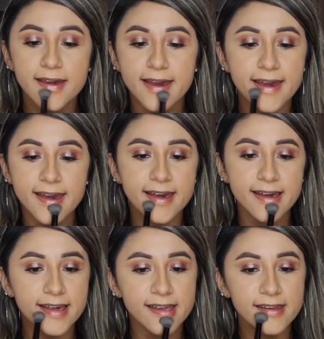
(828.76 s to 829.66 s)

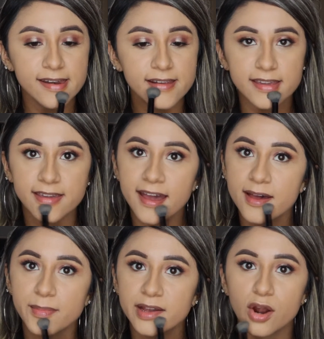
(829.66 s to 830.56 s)
And yeah,
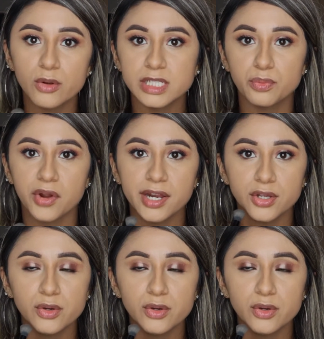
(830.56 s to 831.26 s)
my car was brand new.